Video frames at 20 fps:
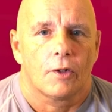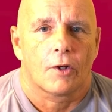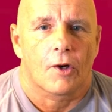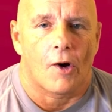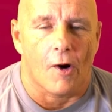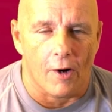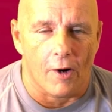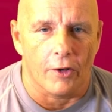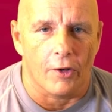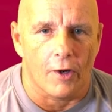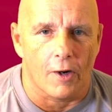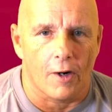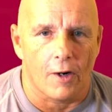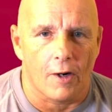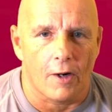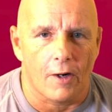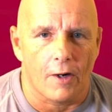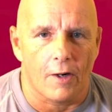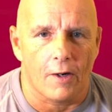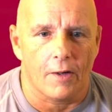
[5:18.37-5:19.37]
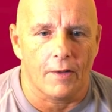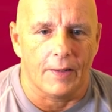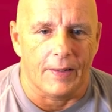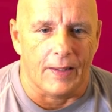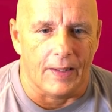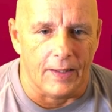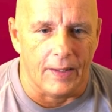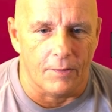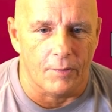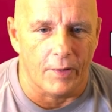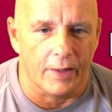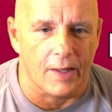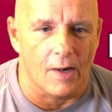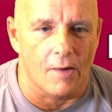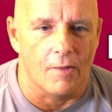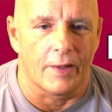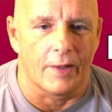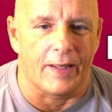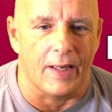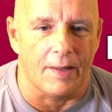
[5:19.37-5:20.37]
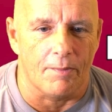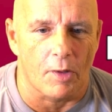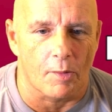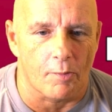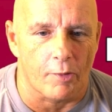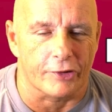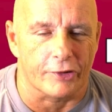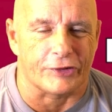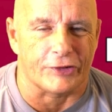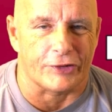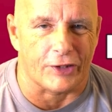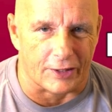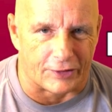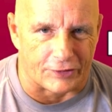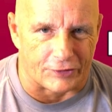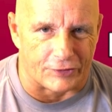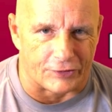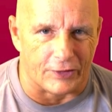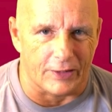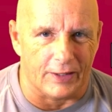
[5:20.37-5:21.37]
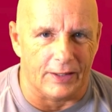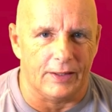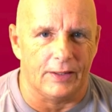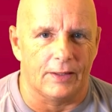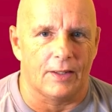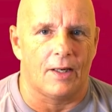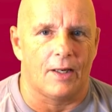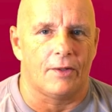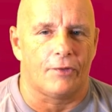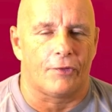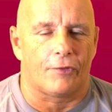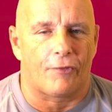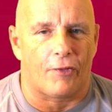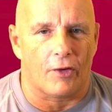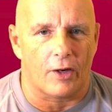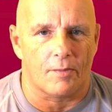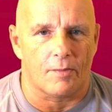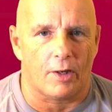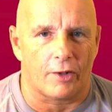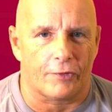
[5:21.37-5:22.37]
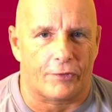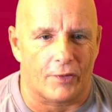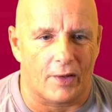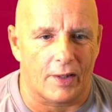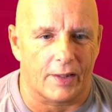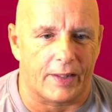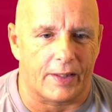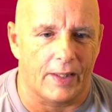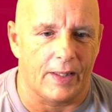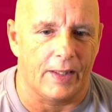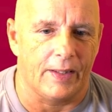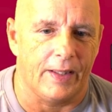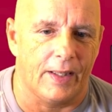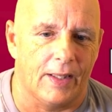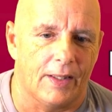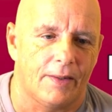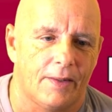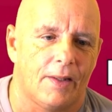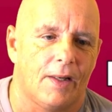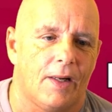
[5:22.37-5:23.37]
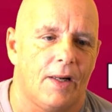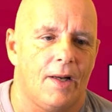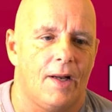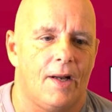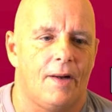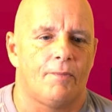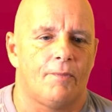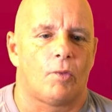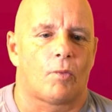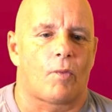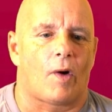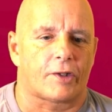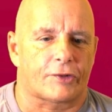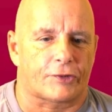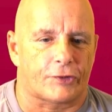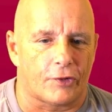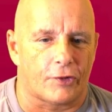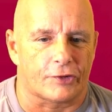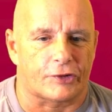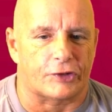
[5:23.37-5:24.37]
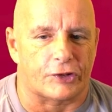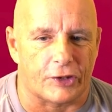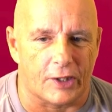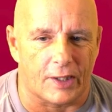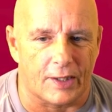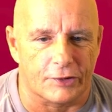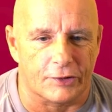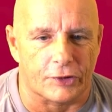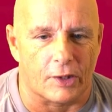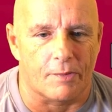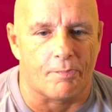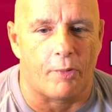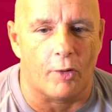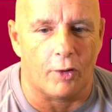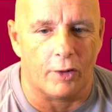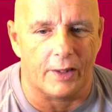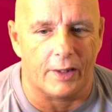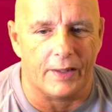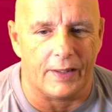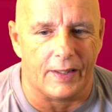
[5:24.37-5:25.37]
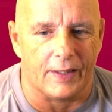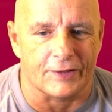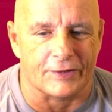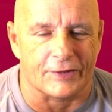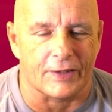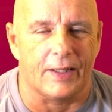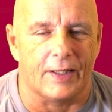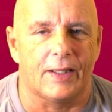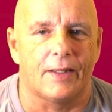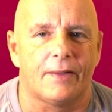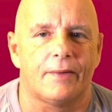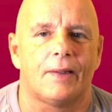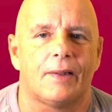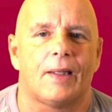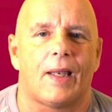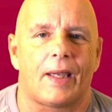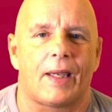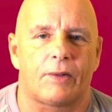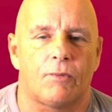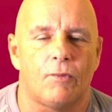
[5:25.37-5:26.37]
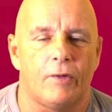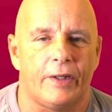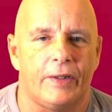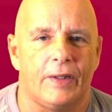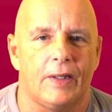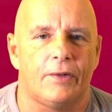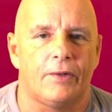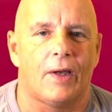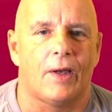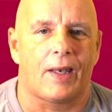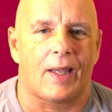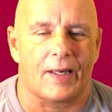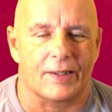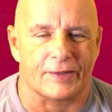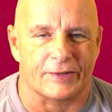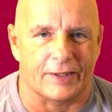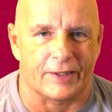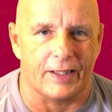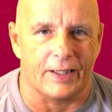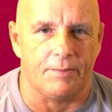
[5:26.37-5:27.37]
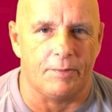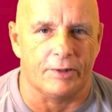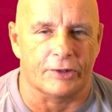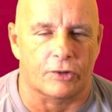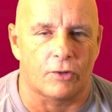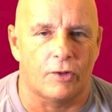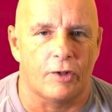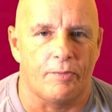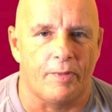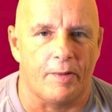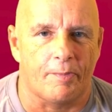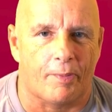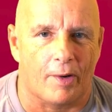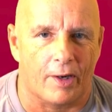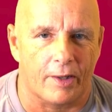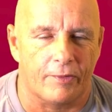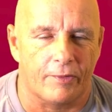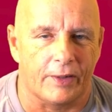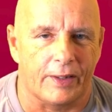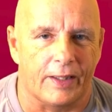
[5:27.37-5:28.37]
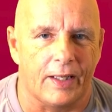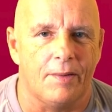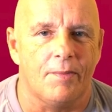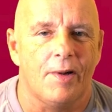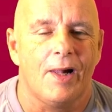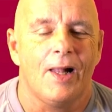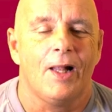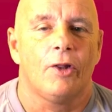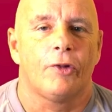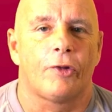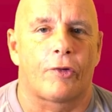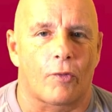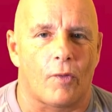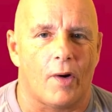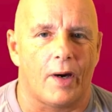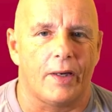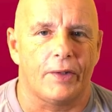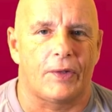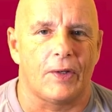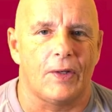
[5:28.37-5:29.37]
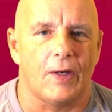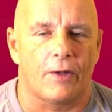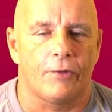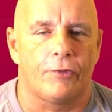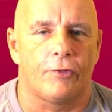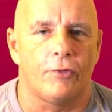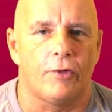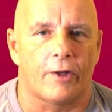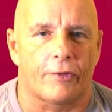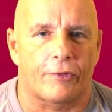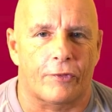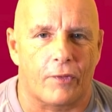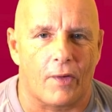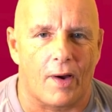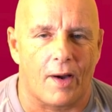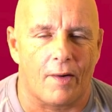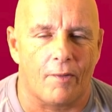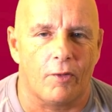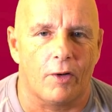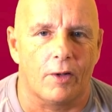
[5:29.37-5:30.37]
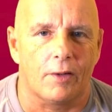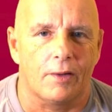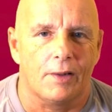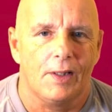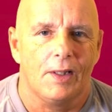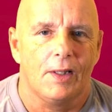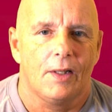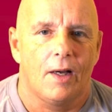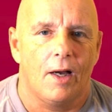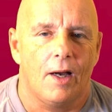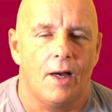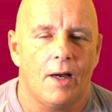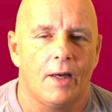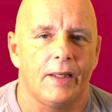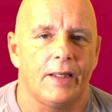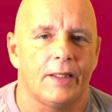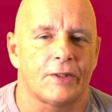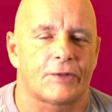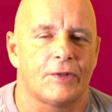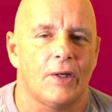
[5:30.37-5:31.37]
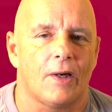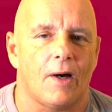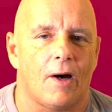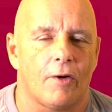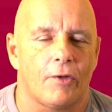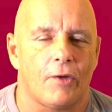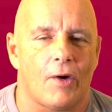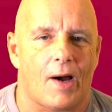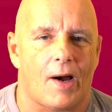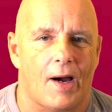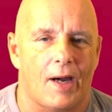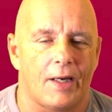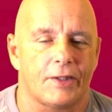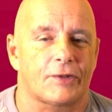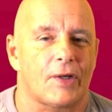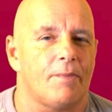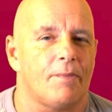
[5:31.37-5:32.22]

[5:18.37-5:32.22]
Corner, here we go. Game number 16 for the Montreal Canadiens. Roster change. Poland is in like we did the last game. He's going to be part of the game. Drouin did not do the travel. He's not on the ice.